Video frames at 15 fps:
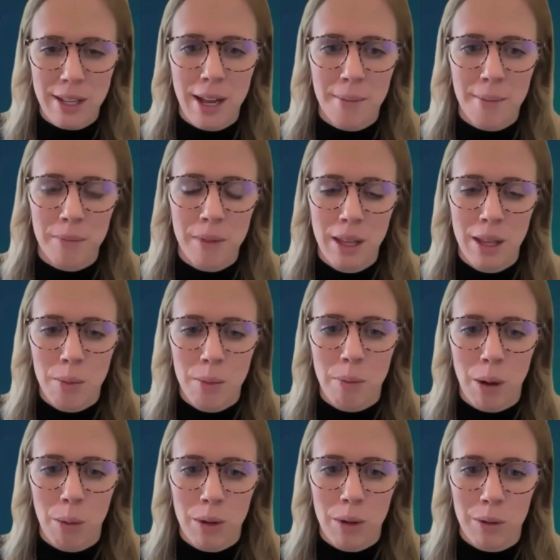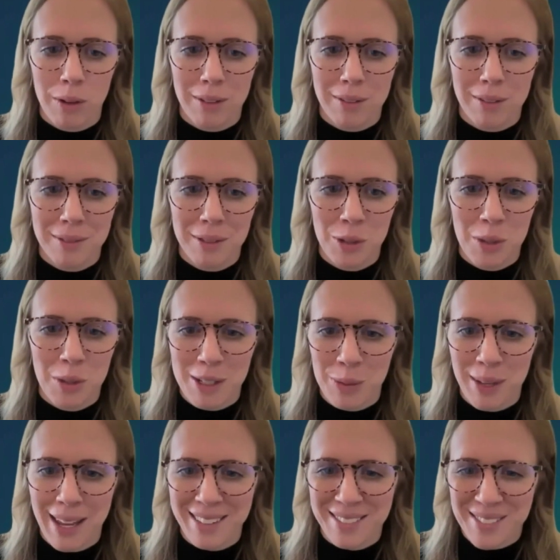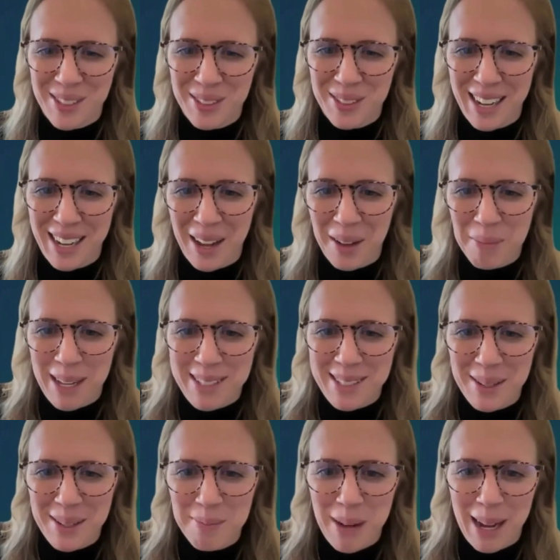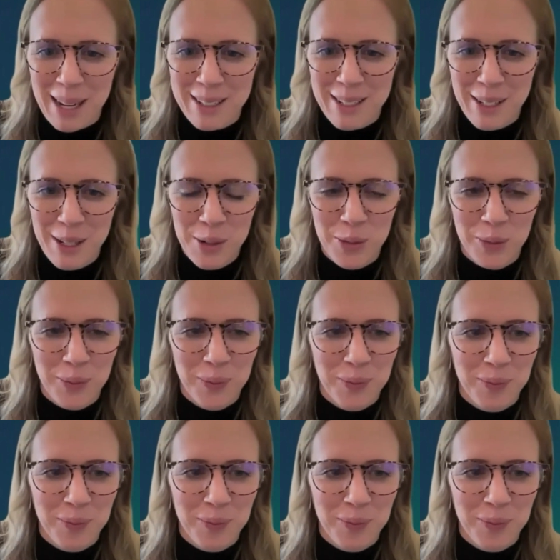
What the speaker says: But we will do the best we can. So Dana, I'll pass it back to you.